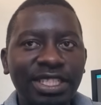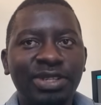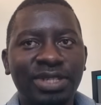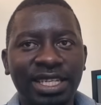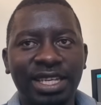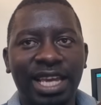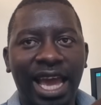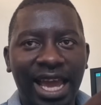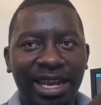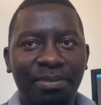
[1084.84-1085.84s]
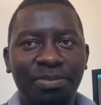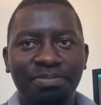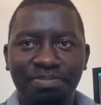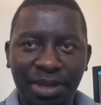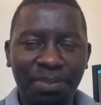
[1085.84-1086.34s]
You see, Arab
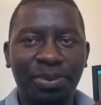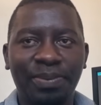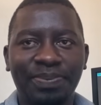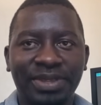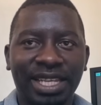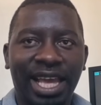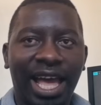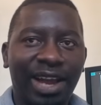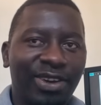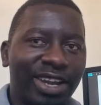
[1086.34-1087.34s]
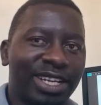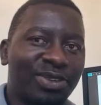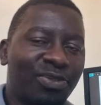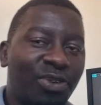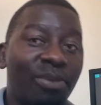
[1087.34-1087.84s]
people are going
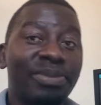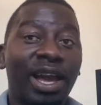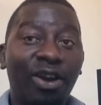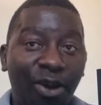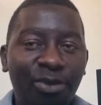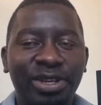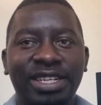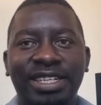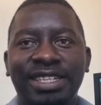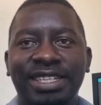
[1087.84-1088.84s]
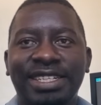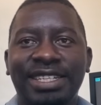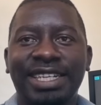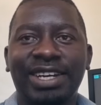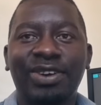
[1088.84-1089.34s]
to form their own
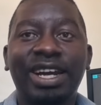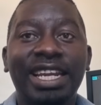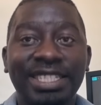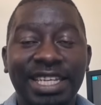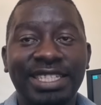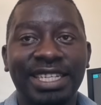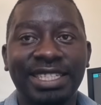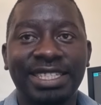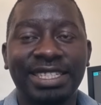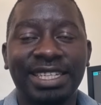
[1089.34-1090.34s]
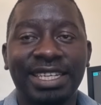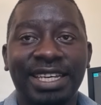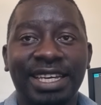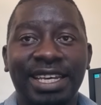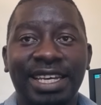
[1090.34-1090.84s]
organizations,
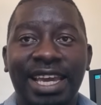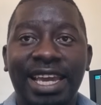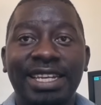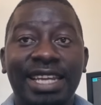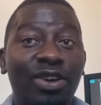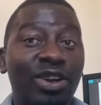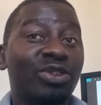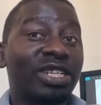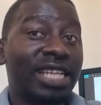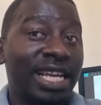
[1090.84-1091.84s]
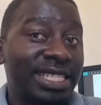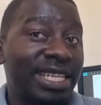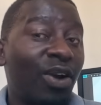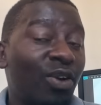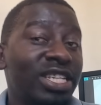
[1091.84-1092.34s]
and they're going to create
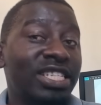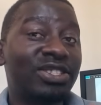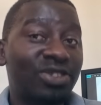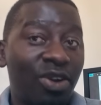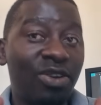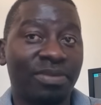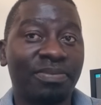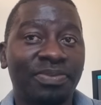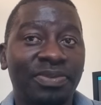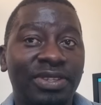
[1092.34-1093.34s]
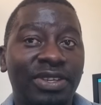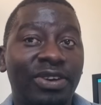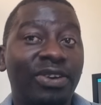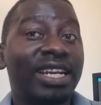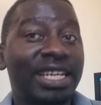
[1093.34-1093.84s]
their own strong
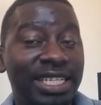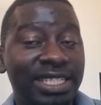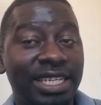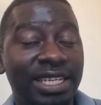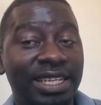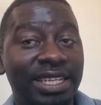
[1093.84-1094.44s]
organization.